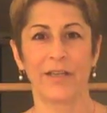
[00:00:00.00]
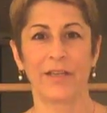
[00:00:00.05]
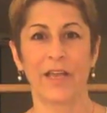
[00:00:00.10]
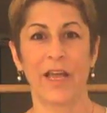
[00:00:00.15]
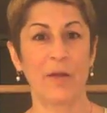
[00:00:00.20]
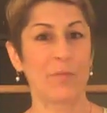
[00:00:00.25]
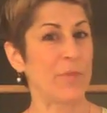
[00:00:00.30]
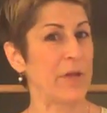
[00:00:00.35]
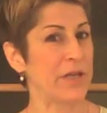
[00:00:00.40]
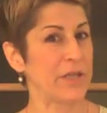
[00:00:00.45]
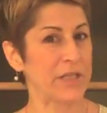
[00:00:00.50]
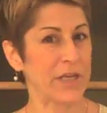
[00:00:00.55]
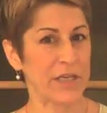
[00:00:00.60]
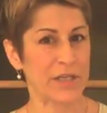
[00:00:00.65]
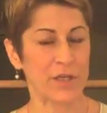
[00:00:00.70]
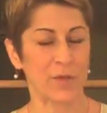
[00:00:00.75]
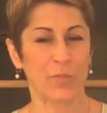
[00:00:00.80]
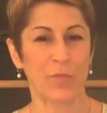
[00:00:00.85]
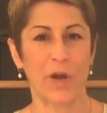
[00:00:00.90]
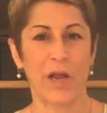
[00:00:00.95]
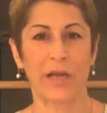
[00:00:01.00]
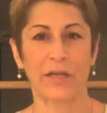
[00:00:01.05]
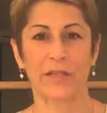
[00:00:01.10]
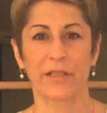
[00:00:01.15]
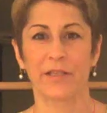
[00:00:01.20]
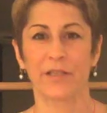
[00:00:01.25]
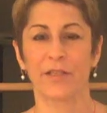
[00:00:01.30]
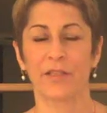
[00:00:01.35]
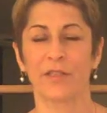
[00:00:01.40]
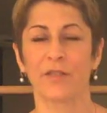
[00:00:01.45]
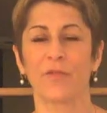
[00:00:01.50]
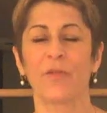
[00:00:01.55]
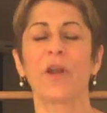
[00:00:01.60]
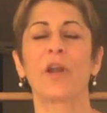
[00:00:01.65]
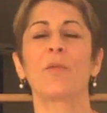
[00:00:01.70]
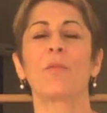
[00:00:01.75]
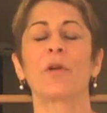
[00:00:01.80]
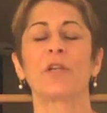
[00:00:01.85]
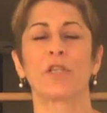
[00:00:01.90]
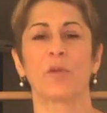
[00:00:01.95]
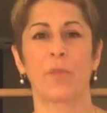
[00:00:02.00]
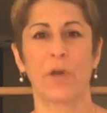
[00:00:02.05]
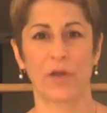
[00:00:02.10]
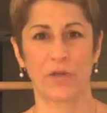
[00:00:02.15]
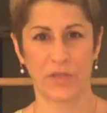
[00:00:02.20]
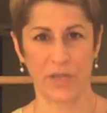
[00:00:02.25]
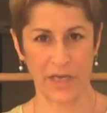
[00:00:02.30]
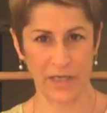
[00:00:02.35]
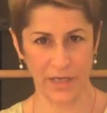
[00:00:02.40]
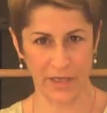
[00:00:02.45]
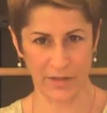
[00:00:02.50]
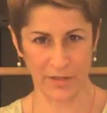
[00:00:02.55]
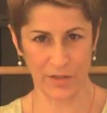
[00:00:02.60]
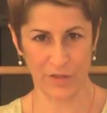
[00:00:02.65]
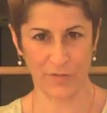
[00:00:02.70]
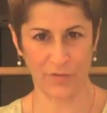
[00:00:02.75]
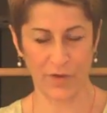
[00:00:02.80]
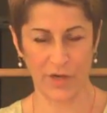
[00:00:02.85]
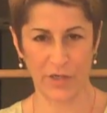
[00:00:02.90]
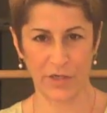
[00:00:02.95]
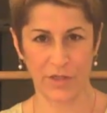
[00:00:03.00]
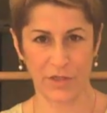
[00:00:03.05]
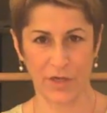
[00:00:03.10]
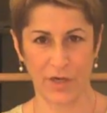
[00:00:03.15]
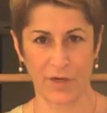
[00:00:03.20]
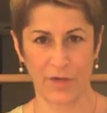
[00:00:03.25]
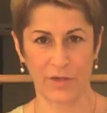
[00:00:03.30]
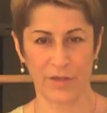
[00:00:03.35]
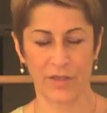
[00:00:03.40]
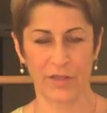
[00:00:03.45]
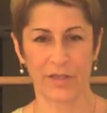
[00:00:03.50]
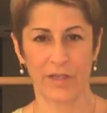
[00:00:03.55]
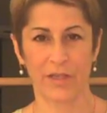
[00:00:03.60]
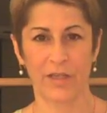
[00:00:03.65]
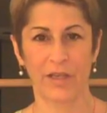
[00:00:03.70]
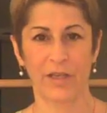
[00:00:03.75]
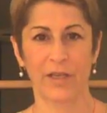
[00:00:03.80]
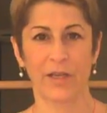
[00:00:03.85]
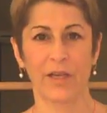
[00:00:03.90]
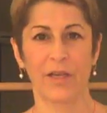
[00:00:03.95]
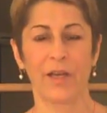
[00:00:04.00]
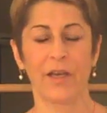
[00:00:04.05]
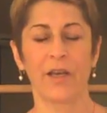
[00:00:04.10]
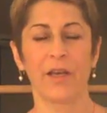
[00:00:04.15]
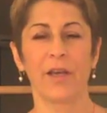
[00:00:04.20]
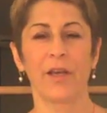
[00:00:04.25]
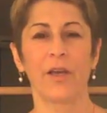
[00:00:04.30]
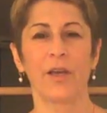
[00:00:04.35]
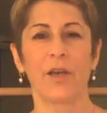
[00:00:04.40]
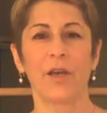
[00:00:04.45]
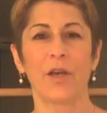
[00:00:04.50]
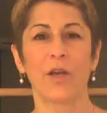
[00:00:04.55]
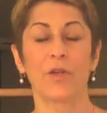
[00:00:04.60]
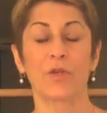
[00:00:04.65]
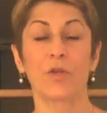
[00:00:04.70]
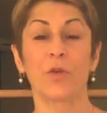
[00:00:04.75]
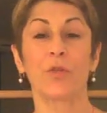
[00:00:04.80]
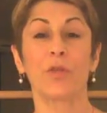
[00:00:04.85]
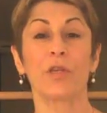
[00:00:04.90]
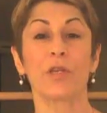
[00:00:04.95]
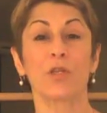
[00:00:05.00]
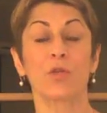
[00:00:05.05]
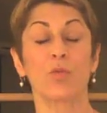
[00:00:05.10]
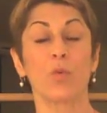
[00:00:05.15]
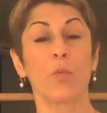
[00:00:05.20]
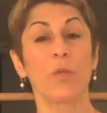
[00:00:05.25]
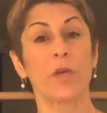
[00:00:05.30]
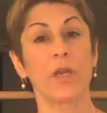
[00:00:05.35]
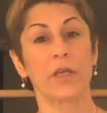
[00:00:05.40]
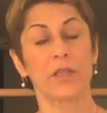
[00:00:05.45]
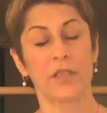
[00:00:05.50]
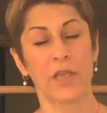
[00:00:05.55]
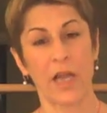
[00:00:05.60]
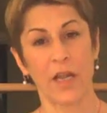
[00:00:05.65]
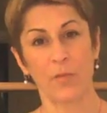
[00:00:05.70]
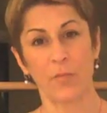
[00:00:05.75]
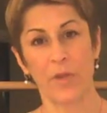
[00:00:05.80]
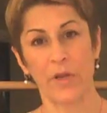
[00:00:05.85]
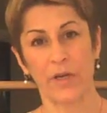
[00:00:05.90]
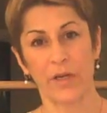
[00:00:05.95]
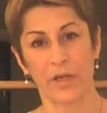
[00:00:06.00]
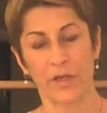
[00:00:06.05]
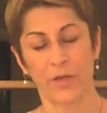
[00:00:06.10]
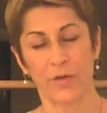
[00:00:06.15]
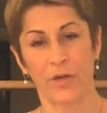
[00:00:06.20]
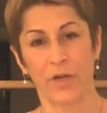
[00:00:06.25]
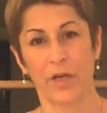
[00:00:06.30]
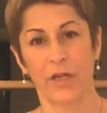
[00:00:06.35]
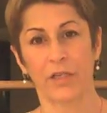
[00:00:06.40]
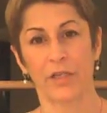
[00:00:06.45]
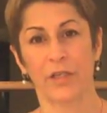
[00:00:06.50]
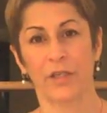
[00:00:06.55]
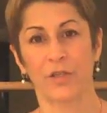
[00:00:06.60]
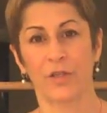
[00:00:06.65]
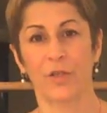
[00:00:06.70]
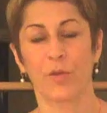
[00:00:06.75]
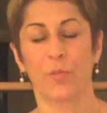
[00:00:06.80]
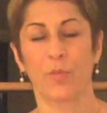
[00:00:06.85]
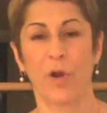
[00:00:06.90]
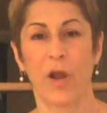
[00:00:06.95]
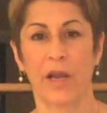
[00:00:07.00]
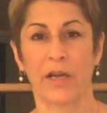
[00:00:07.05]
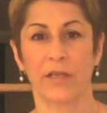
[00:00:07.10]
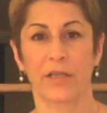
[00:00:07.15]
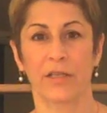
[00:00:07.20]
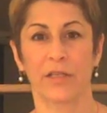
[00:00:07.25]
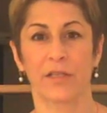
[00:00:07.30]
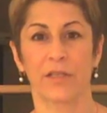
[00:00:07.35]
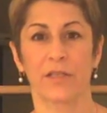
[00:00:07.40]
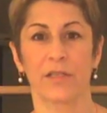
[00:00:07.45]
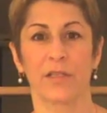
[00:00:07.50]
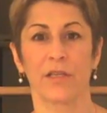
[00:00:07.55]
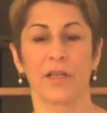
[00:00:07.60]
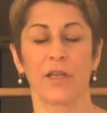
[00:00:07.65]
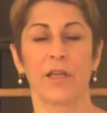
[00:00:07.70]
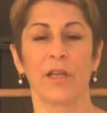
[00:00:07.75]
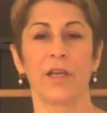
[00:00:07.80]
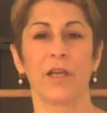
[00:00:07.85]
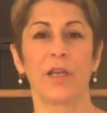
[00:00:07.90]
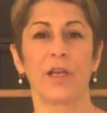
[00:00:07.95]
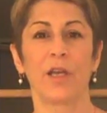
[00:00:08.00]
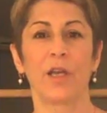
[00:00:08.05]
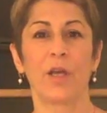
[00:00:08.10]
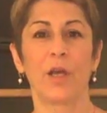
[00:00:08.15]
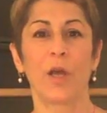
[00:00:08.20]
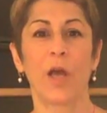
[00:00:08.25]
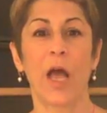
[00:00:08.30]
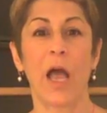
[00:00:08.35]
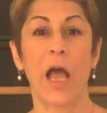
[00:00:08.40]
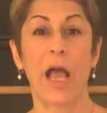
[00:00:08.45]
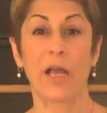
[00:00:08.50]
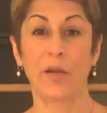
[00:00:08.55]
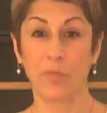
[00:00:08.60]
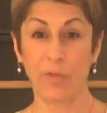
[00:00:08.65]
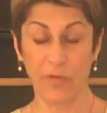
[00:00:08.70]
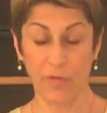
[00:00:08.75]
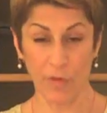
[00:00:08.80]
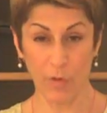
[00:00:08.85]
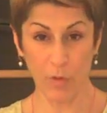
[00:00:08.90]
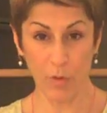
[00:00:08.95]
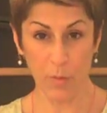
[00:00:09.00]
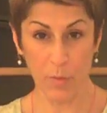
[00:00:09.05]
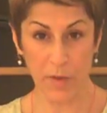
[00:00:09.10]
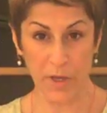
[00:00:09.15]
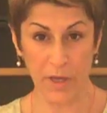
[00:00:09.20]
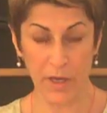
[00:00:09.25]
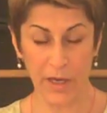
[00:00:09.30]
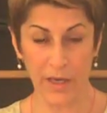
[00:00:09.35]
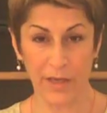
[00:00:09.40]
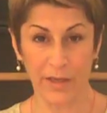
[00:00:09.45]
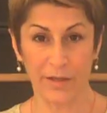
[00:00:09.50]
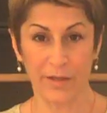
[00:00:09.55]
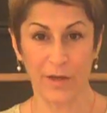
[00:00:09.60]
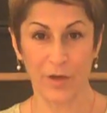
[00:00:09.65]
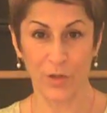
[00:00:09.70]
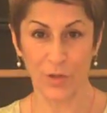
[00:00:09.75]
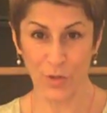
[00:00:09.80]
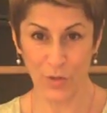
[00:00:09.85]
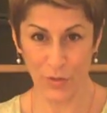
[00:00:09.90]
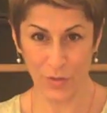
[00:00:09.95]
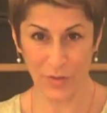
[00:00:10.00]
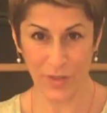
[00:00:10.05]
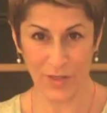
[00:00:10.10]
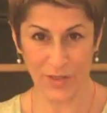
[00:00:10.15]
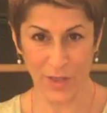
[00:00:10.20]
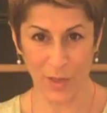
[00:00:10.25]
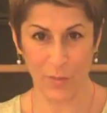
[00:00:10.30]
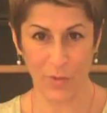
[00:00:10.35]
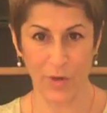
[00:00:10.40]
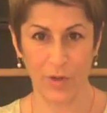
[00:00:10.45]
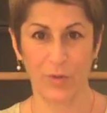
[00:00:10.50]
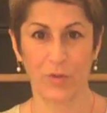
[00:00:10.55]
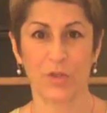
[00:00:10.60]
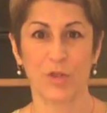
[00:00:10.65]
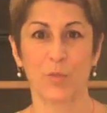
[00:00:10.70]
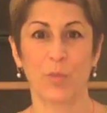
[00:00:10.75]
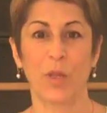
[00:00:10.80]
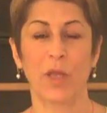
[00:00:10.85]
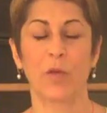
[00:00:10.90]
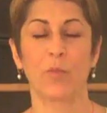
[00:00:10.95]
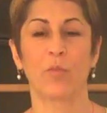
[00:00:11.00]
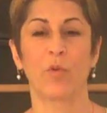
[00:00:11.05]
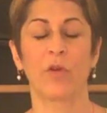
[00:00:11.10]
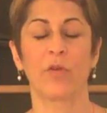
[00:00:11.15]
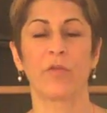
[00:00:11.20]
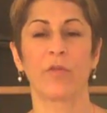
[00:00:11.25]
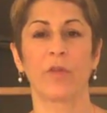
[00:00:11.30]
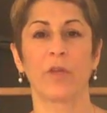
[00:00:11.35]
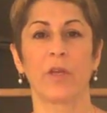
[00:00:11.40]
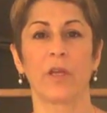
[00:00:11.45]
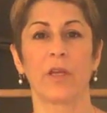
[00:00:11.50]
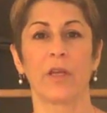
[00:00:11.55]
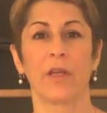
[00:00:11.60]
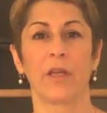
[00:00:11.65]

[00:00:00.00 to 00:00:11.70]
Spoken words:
And meditation practice is very much about taking this fresh start. So this will be a 10-minute introduction to the practice. And before we begin, there are two things I want to explain briefly.